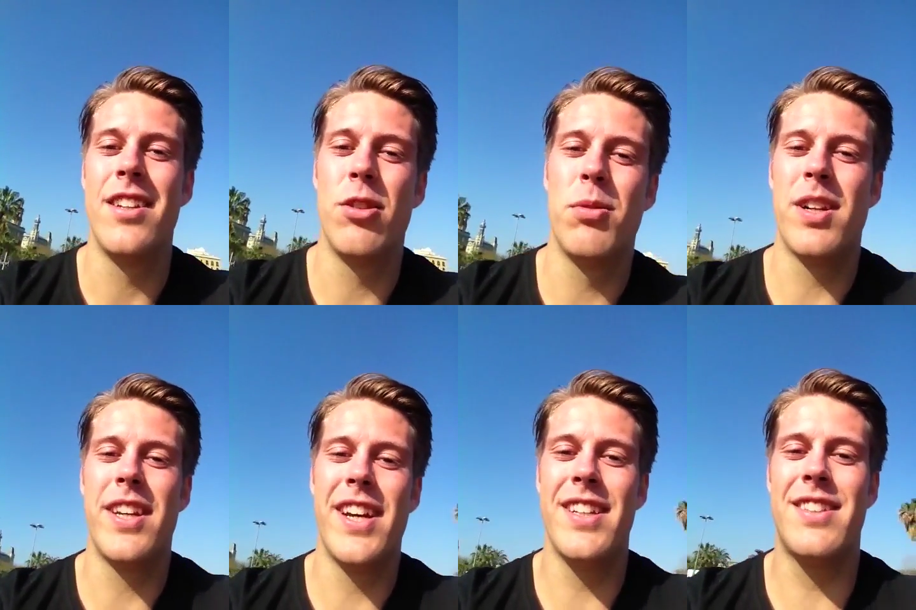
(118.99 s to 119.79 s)
and you
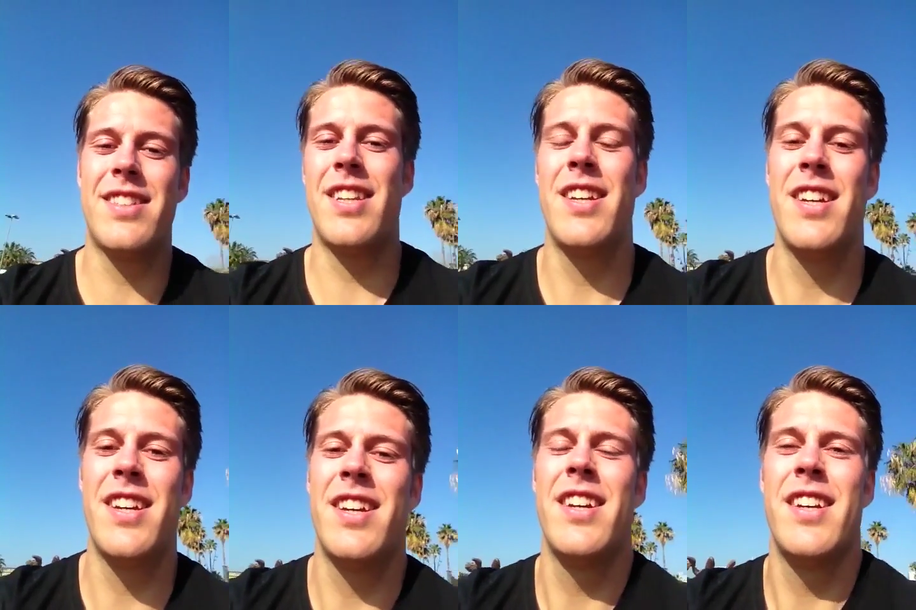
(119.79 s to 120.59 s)
will get
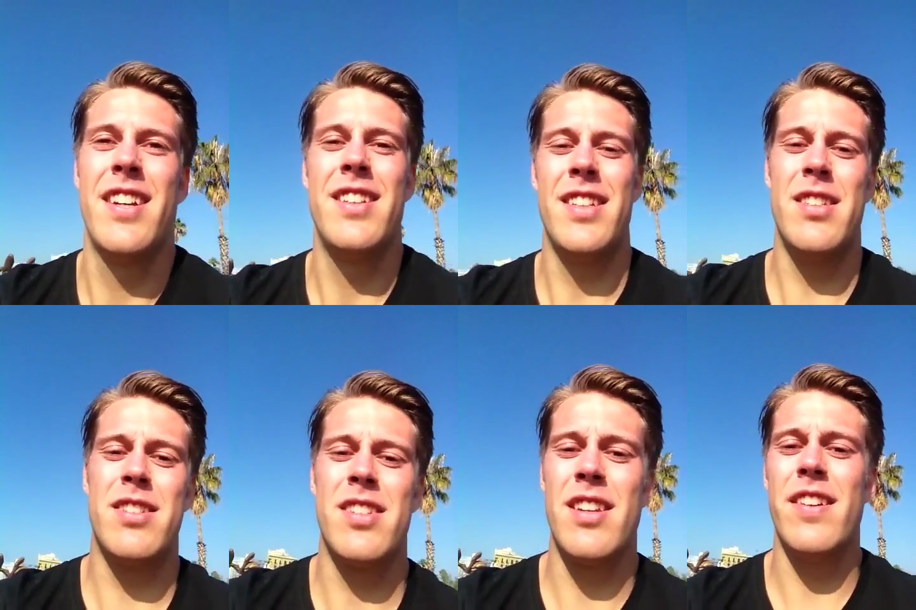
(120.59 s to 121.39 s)

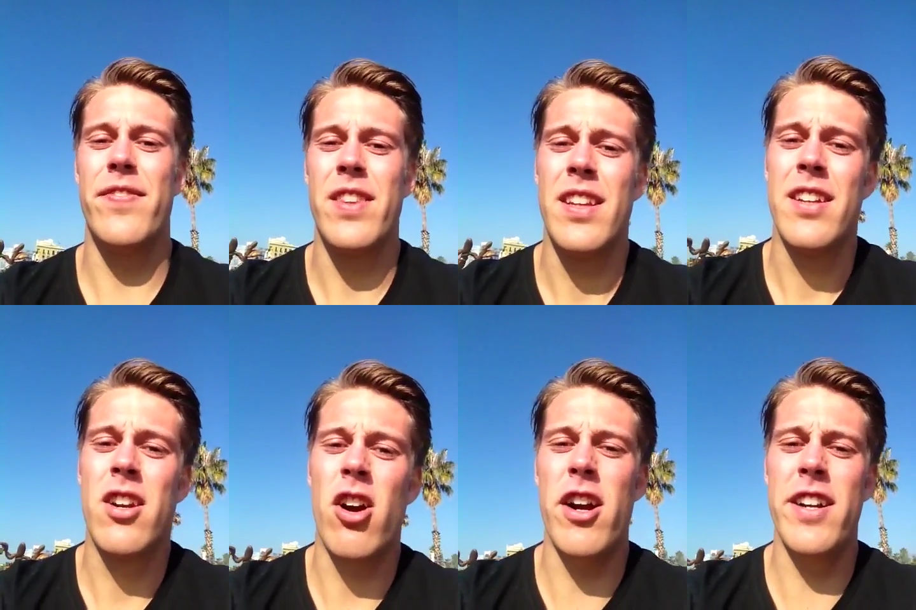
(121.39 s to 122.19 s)
this
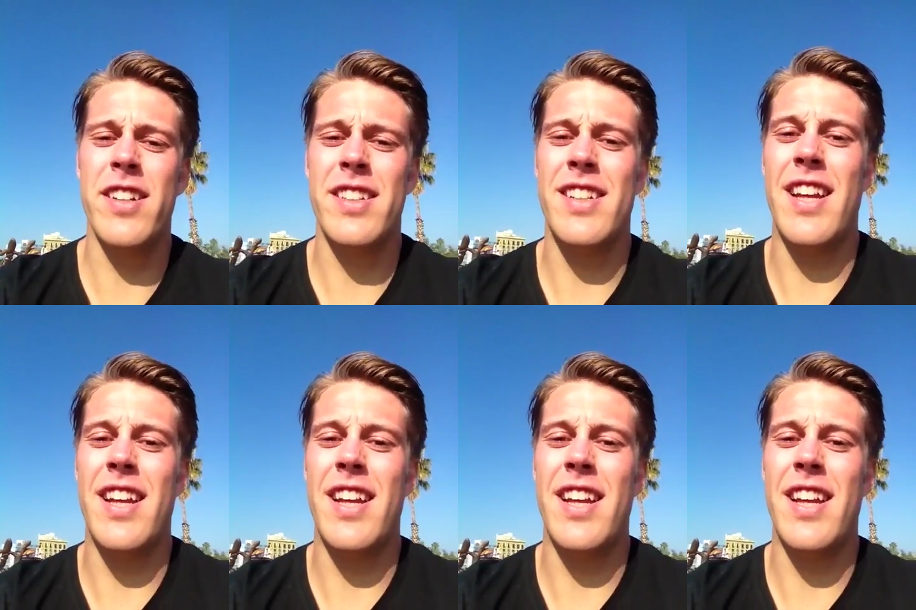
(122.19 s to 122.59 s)
card